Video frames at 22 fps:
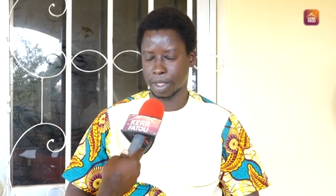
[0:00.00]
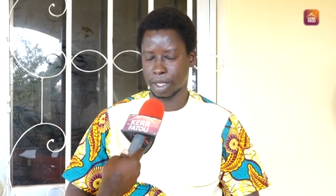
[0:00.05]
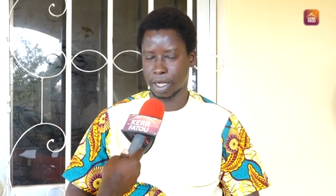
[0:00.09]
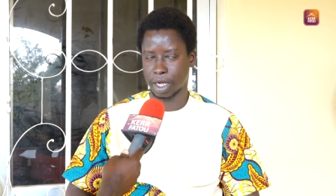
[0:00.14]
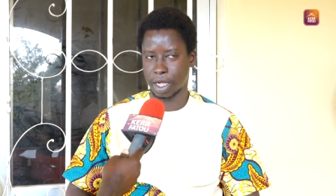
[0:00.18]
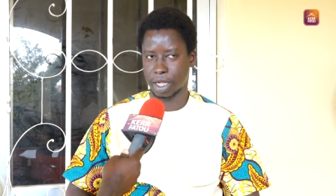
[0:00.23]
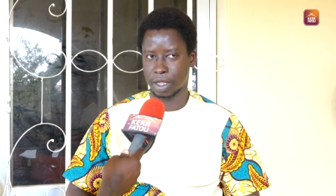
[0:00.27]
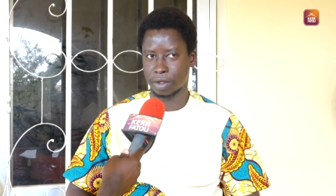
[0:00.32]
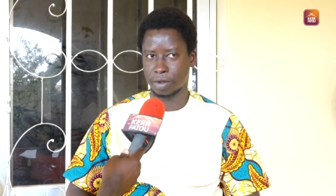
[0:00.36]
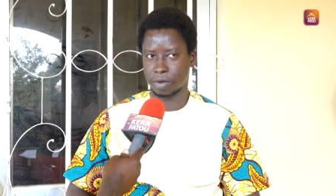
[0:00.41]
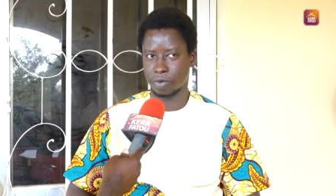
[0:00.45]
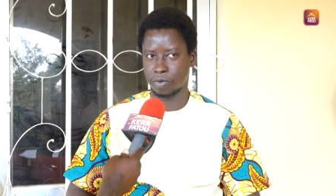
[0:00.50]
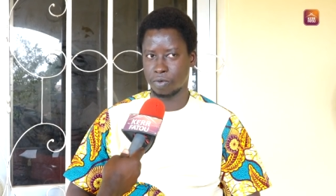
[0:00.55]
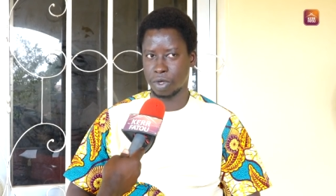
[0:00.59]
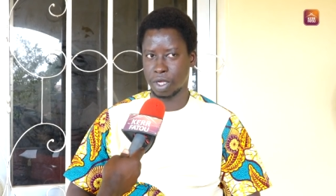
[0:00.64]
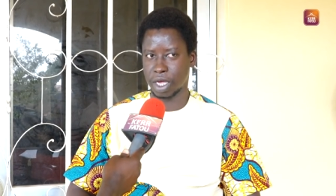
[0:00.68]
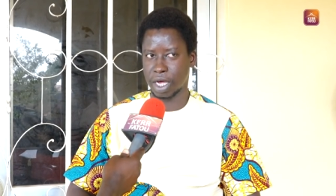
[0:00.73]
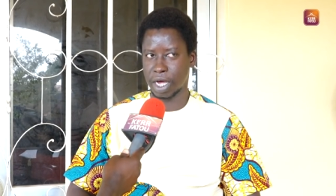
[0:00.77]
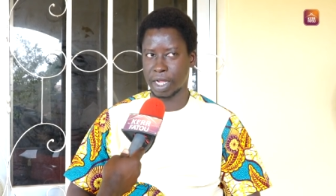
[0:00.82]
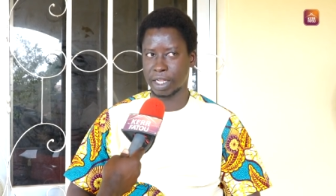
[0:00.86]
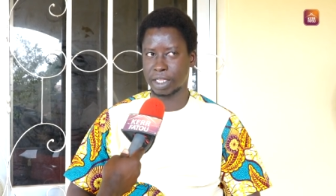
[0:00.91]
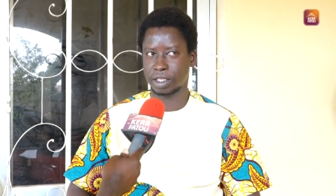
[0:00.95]
And we
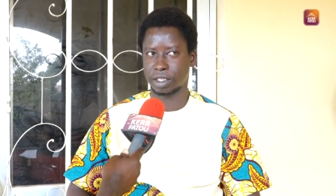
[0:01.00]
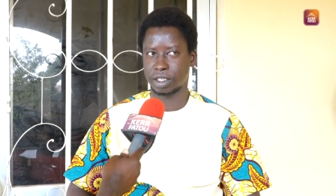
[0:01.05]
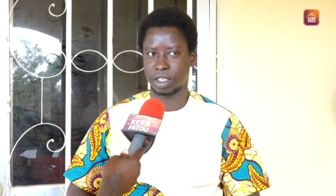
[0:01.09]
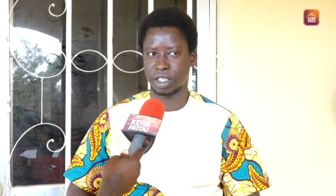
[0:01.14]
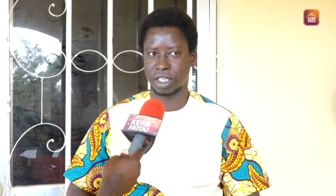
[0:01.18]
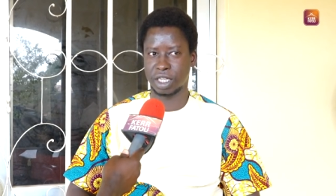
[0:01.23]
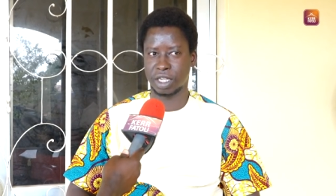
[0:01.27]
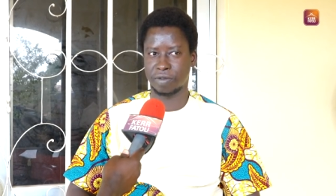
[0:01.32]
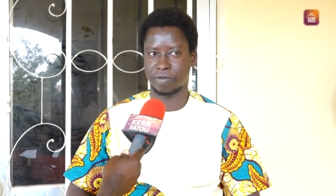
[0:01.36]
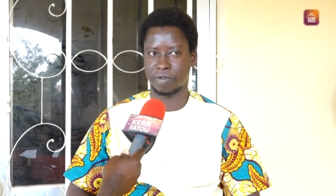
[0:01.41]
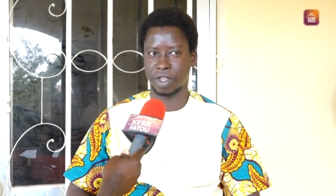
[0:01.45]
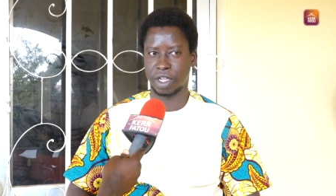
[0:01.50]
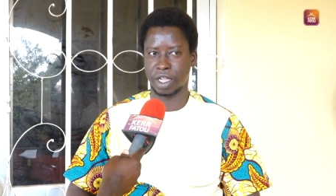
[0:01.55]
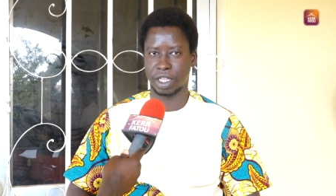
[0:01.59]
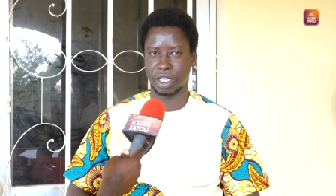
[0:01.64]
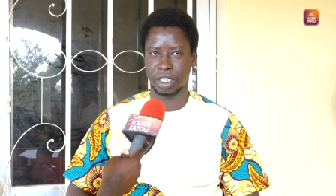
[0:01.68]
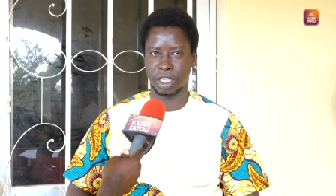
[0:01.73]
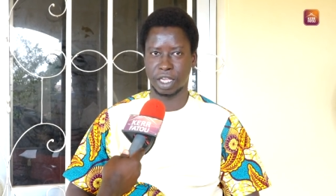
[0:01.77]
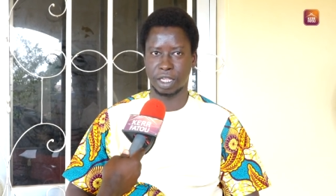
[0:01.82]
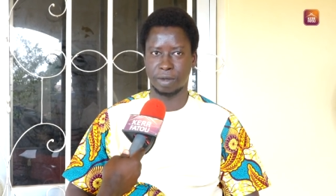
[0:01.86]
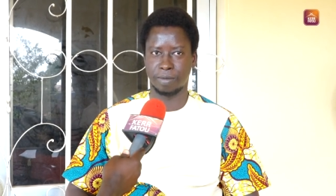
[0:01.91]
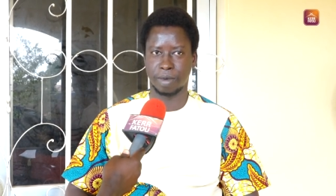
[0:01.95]
had safety
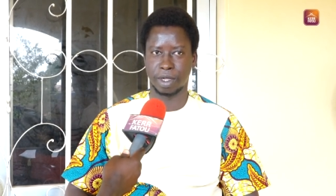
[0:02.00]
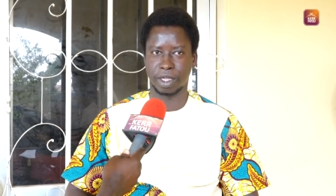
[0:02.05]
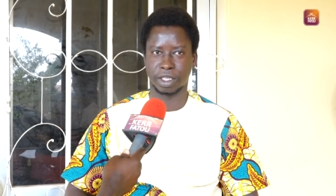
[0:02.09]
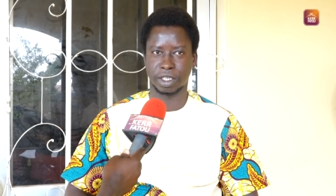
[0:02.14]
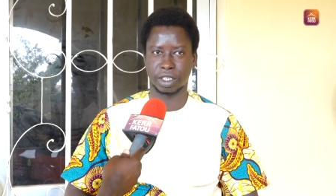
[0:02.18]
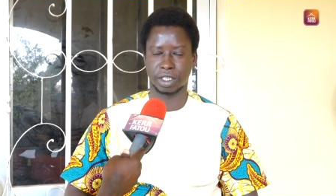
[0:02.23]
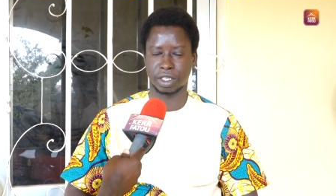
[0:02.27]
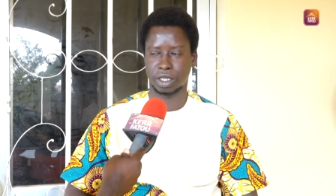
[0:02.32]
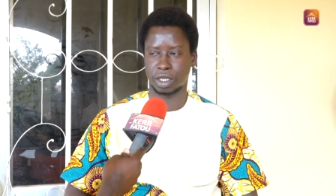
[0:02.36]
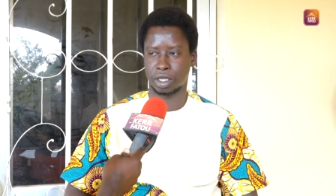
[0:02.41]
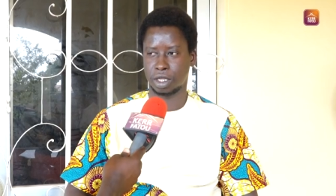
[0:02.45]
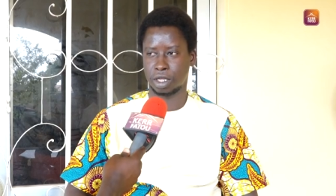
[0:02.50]
engagements